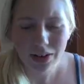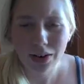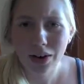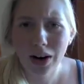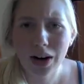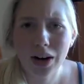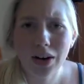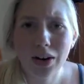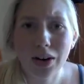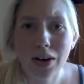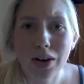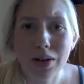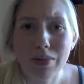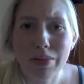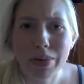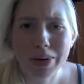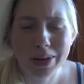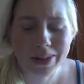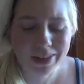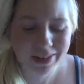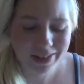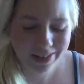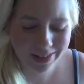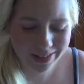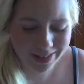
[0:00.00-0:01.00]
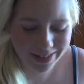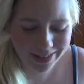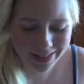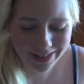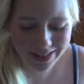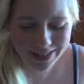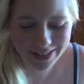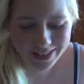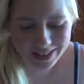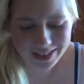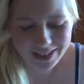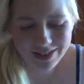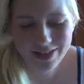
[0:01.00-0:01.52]
Or I could, but
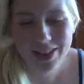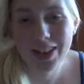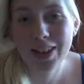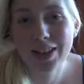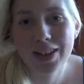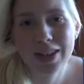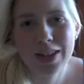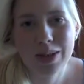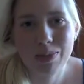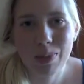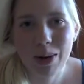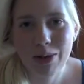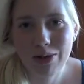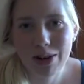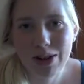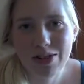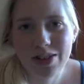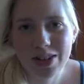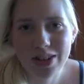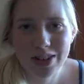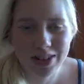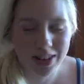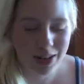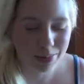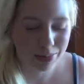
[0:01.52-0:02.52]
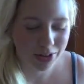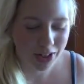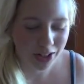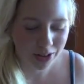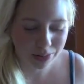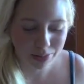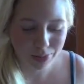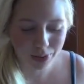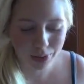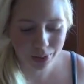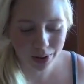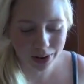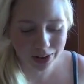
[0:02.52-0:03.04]
because it's my favorite
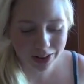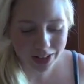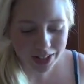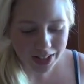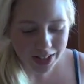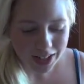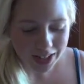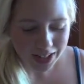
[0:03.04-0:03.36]
subject. But well,